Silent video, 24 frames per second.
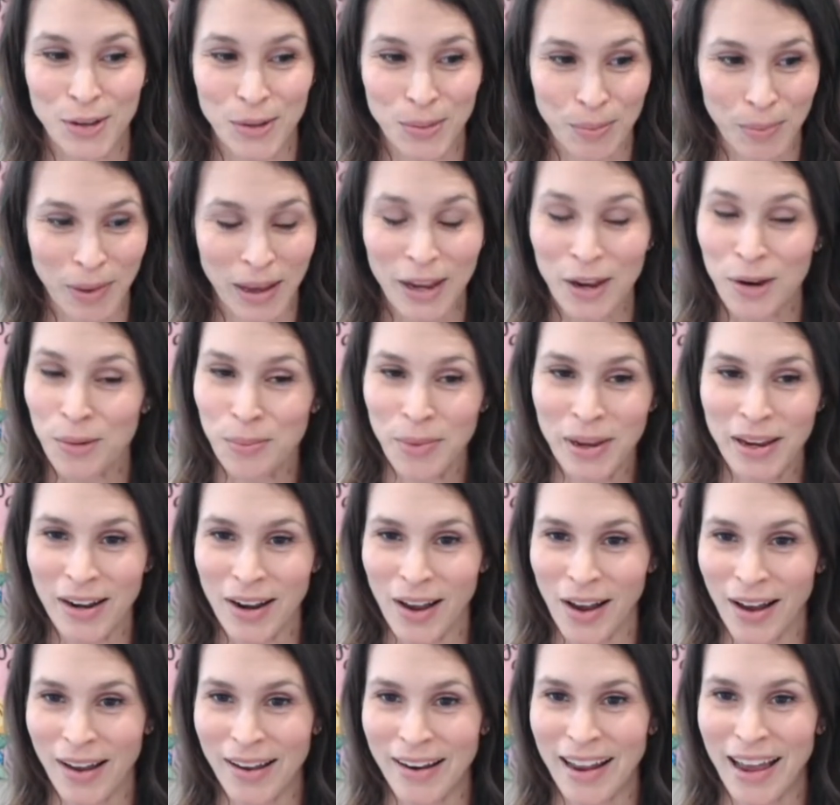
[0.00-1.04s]
may or may
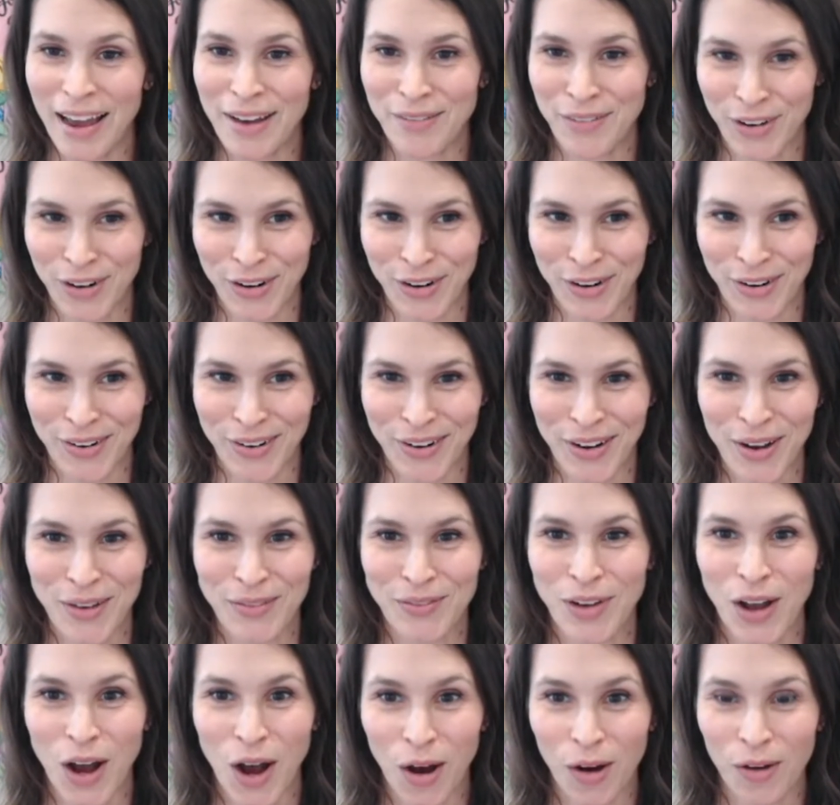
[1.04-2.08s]
not have heard of
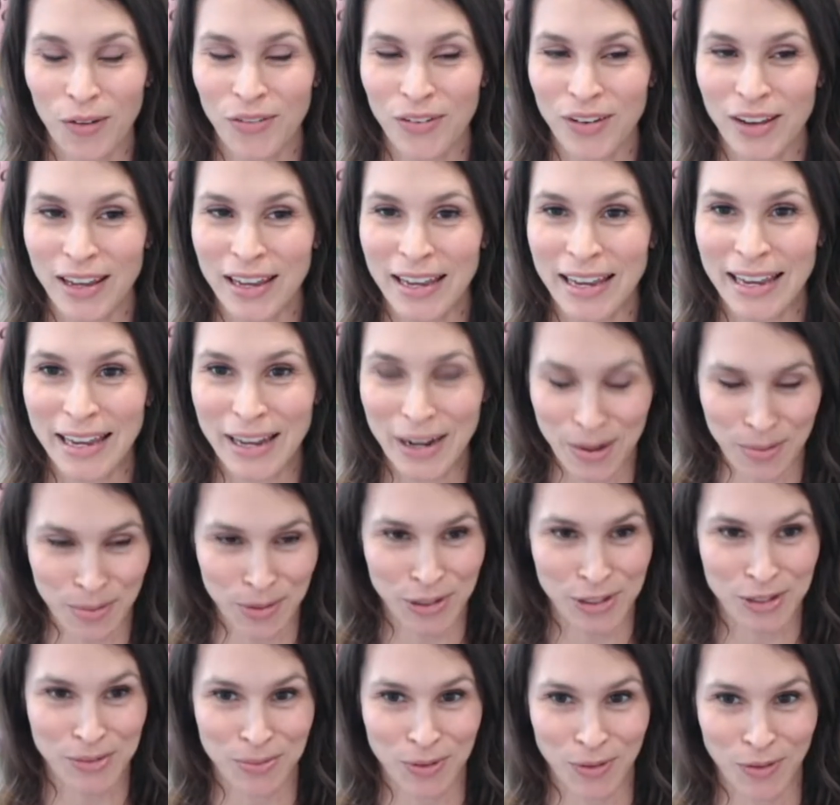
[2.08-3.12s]
coffee
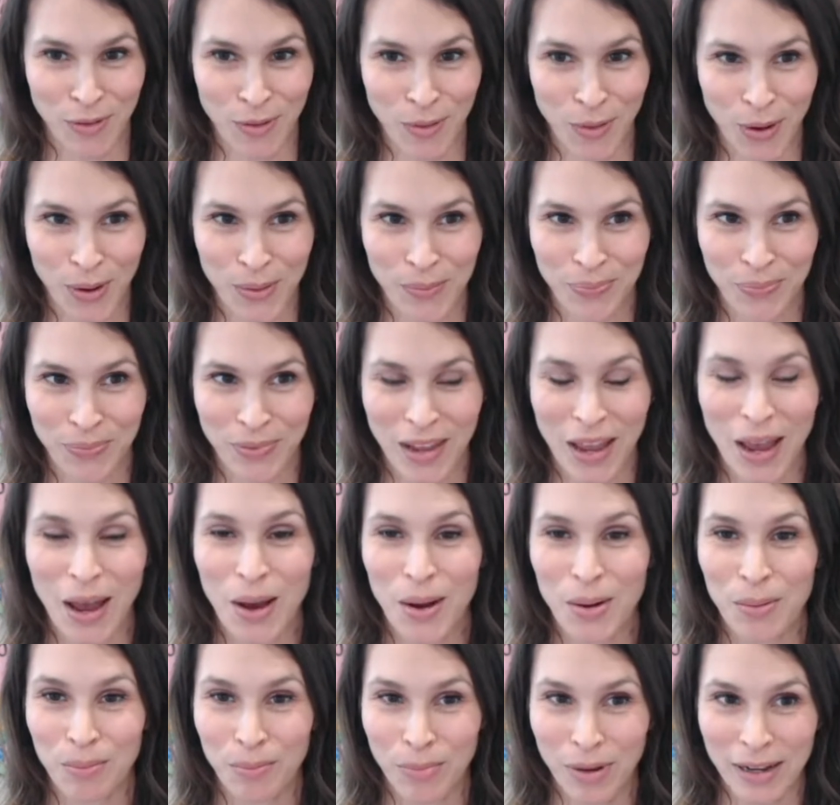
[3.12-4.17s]
enemas before,
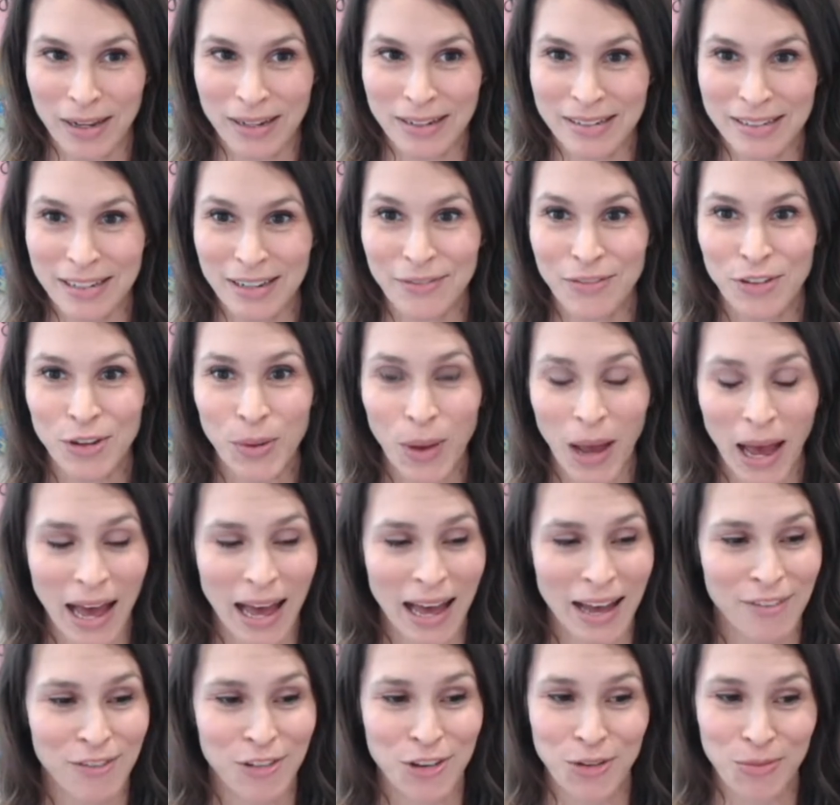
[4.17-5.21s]
but if you
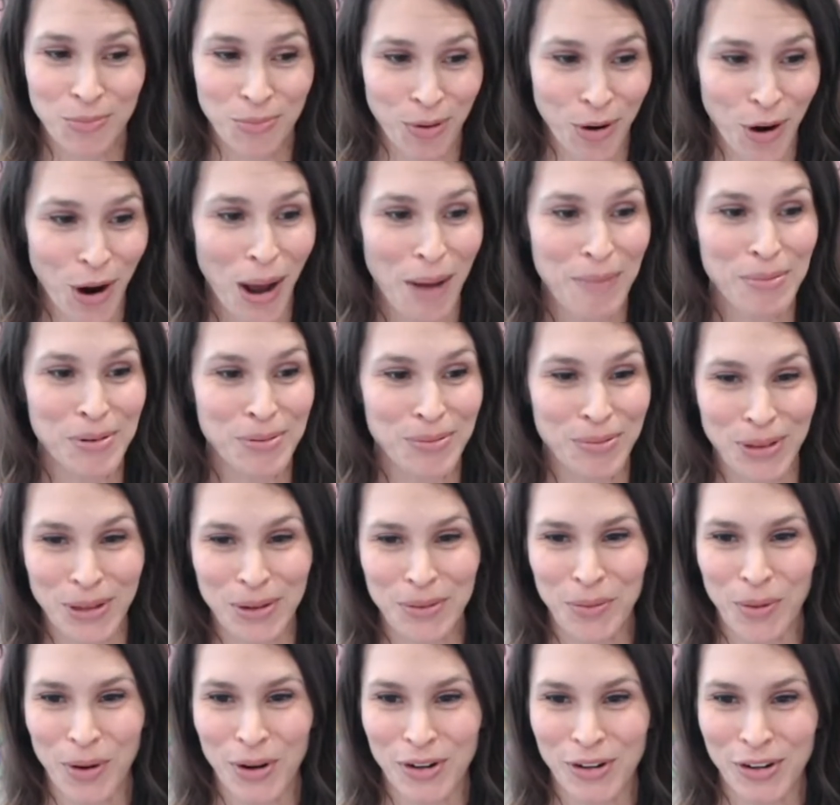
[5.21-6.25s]
have, you probably
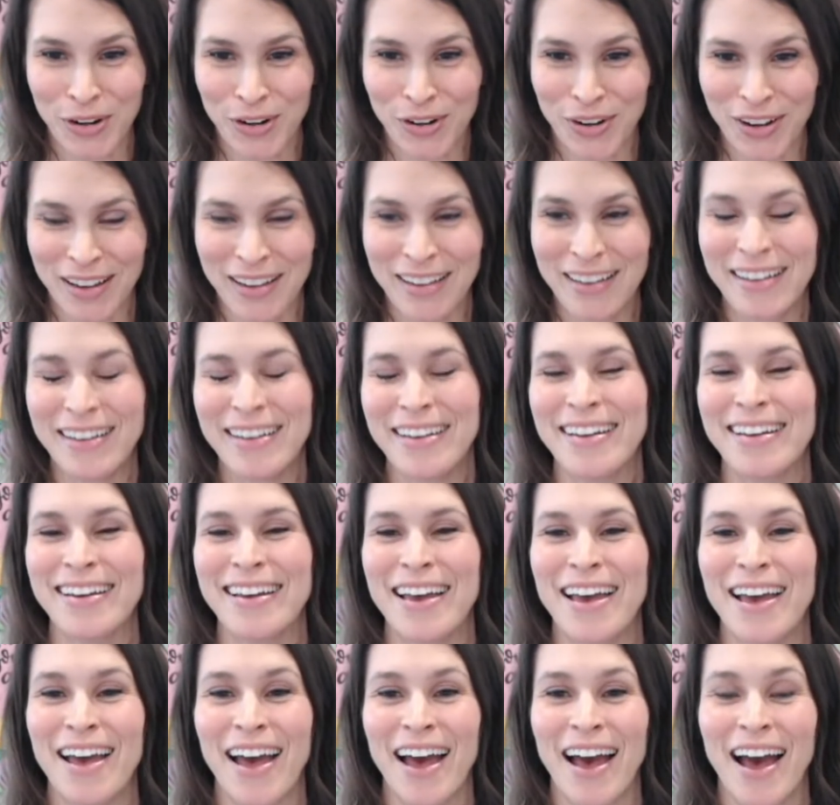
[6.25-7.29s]
wondered,
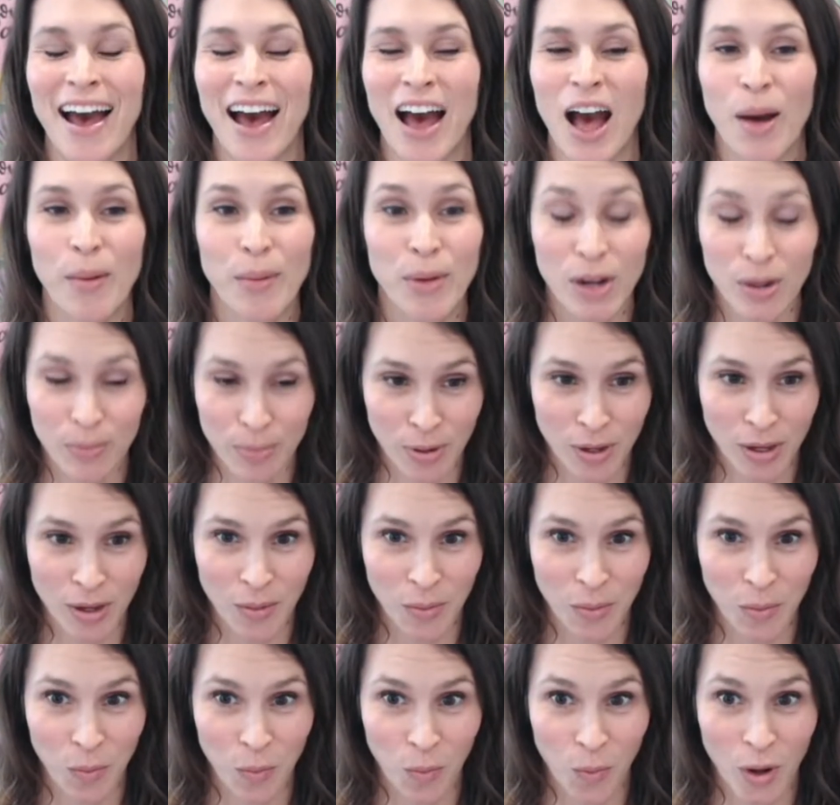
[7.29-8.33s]
I'm going to put
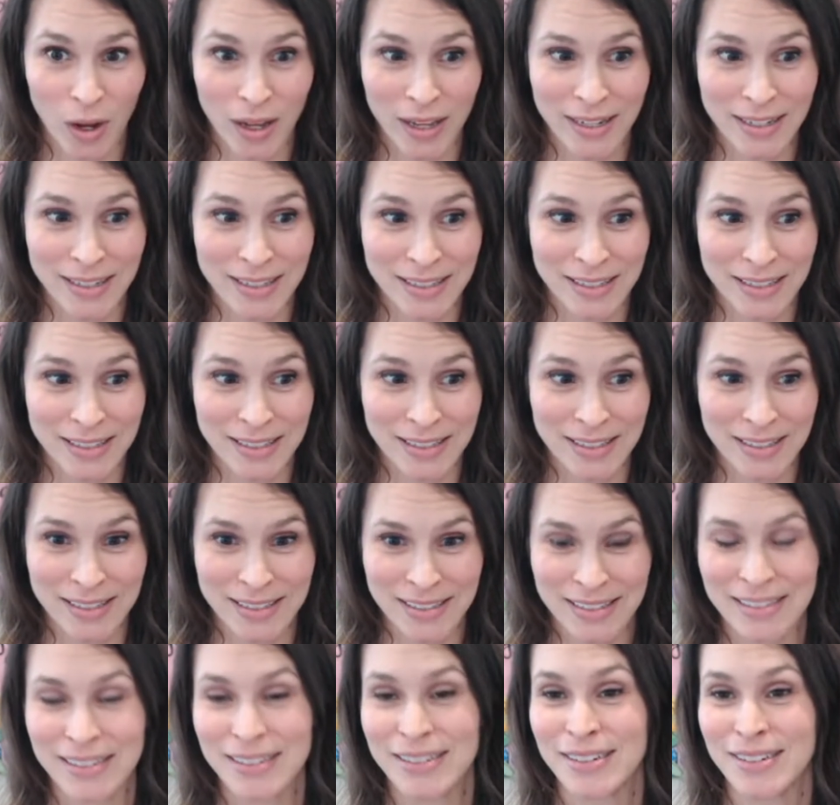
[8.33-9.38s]
what,
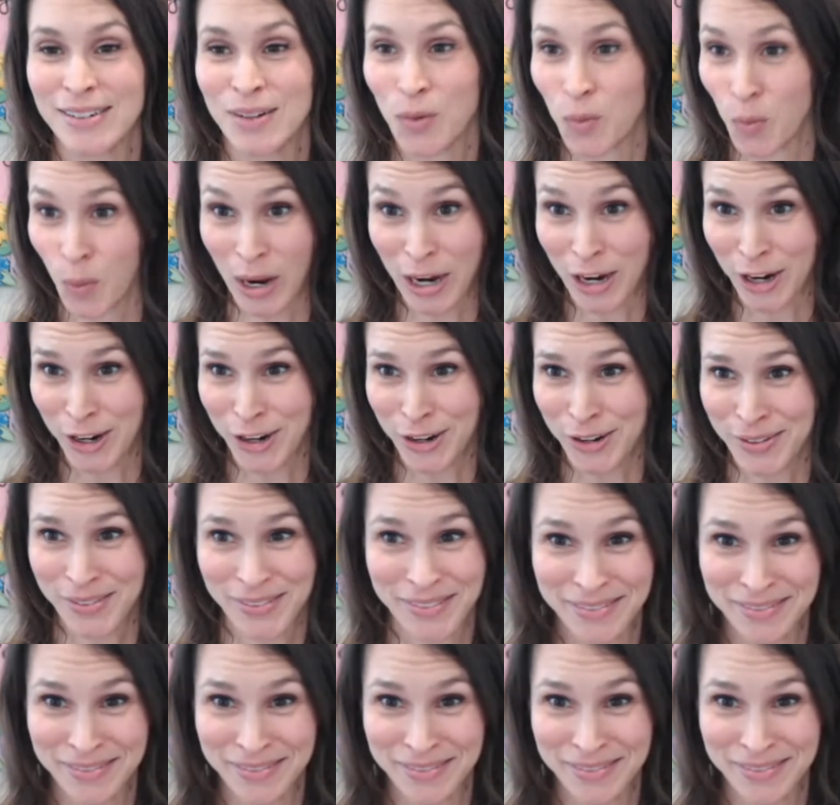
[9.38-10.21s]
where?